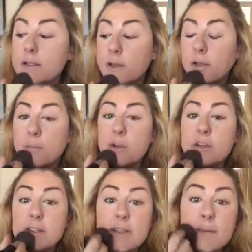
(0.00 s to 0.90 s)
circular
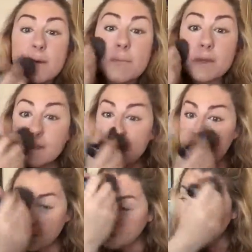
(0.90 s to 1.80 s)
motions. And I'll please
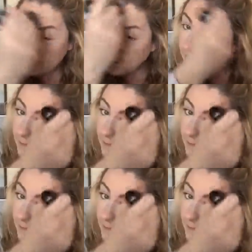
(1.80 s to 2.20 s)
don't.